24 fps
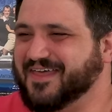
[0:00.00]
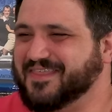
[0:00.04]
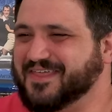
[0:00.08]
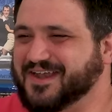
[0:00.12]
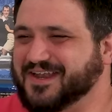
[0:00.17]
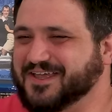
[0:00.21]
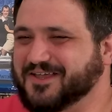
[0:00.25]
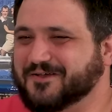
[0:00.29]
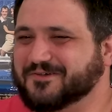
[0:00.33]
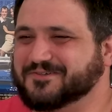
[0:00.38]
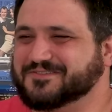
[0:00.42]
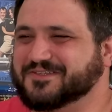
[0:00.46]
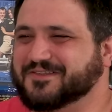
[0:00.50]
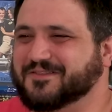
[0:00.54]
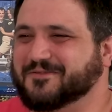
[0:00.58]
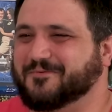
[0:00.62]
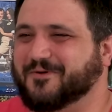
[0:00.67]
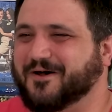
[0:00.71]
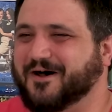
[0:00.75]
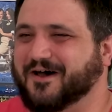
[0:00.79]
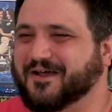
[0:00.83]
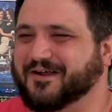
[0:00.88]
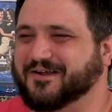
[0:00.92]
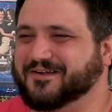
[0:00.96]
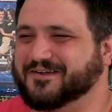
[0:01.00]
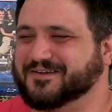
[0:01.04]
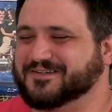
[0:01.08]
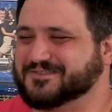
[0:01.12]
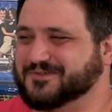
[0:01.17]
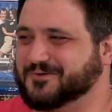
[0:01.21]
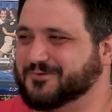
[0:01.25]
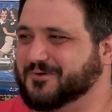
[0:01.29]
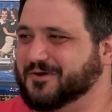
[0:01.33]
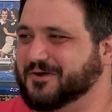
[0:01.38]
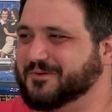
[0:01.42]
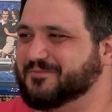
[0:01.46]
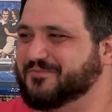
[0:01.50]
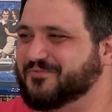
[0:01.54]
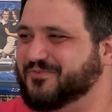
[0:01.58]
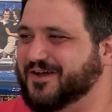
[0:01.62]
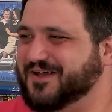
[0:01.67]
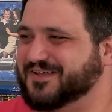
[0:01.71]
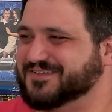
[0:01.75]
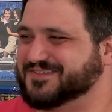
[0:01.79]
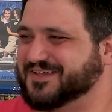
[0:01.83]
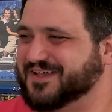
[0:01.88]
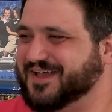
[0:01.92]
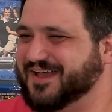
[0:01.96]
And then he goes in the water, his orb
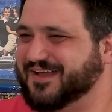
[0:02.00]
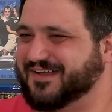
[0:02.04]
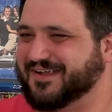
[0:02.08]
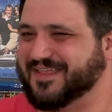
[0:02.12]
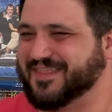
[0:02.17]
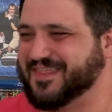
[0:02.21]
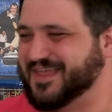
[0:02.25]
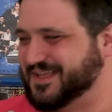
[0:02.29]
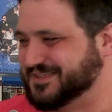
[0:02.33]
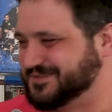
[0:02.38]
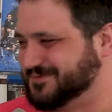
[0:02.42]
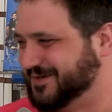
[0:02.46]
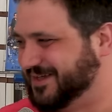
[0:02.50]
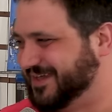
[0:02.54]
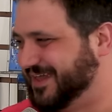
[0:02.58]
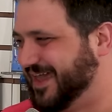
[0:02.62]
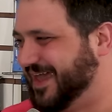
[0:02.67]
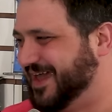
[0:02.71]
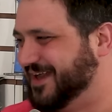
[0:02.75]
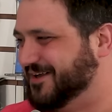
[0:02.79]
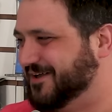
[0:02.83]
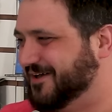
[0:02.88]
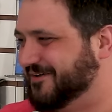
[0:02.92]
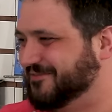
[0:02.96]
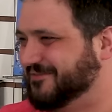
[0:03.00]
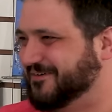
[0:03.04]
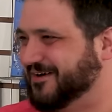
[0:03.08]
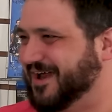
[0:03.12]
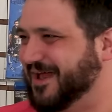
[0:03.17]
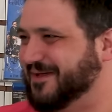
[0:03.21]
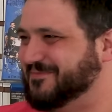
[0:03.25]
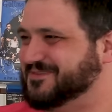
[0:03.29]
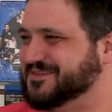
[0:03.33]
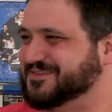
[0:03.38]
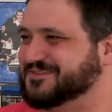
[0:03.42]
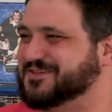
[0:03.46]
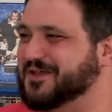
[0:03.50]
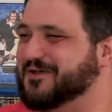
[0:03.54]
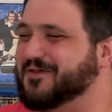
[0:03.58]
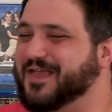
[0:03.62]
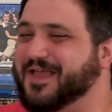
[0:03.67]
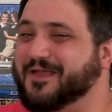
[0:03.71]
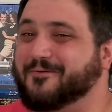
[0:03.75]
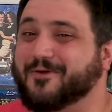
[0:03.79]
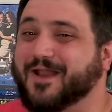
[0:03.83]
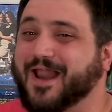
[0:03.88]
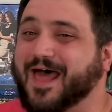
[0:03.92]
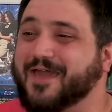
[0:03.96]
falls out, and that's when Gandalf grabs. And so,
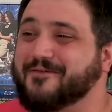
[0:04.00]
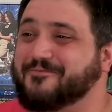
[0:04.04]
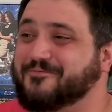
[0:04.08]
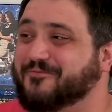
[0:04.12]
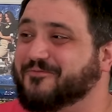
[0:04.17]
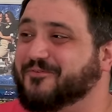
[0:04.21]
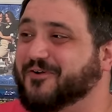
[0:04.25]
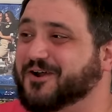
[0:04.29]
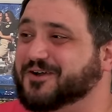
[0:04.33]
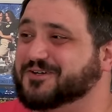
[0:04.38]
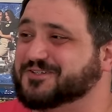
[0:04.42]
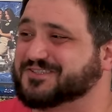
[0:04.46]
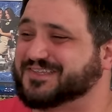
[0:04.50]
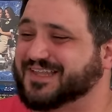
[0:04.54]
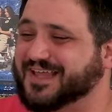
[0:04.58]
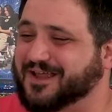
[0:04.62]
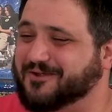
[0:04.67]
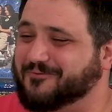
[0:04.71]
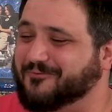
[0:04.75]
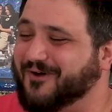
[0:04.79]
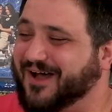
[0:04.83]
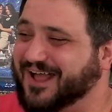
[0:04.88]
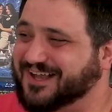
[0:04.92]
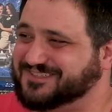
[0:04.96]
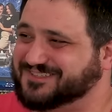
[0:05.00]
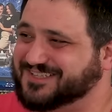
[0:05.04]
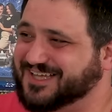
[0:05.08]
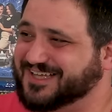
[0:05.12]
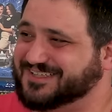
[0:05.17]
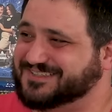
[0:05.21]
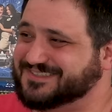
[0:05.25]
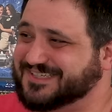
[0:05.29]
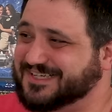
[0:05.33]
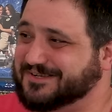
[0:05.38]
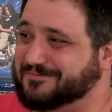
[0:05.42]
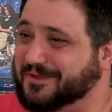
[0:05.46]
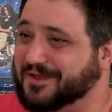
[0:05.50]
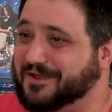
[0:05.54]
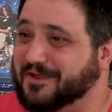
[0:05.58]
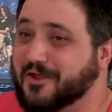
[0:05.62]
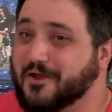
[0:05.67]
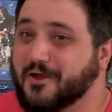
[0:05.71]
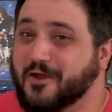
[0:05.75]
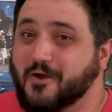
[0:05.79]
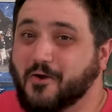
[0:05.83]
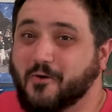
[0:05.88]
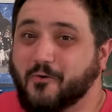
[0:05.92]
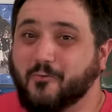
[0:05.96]
like, when I first, like, watched that scene, like,
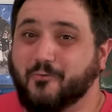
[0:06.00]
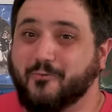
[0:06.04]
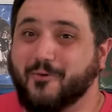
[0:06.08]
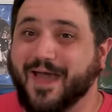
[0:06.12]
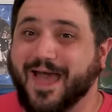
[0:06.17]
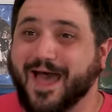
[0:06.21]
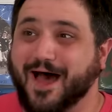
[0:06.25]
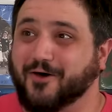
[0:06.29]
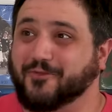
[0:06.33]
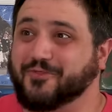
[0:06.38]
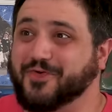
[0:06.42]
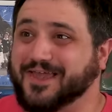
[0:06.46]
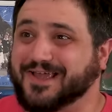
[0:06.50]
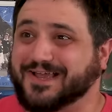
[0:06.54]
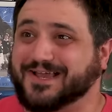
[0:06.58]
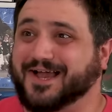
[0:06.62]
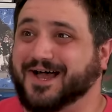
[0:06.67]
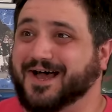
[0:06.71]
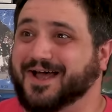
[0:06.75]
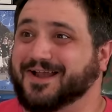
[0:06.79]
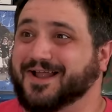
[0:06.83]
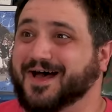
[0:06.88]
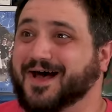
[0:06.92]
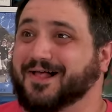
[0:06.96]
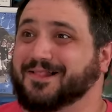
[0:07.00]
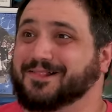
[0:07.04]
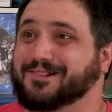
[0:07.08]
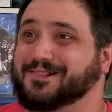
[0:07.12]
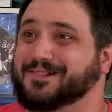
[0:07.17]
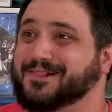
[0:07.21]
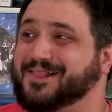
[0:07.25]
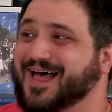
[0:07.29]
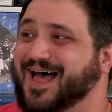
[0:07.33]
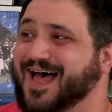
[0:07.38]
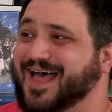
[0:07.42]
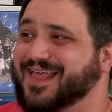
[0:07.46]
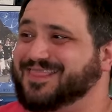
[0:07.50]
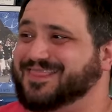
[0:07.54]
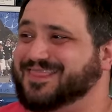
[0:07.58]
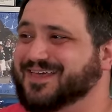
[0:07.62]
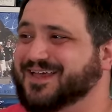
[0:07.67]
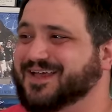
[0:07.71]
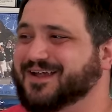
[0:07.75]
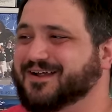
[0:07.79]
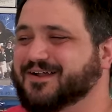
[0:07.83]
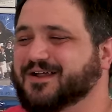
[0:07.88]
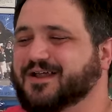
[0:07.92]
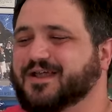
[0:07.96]
wow, they cut a lot
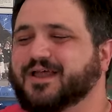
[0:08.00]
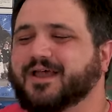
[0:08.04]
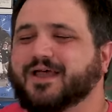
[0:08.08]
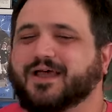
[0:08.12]
there.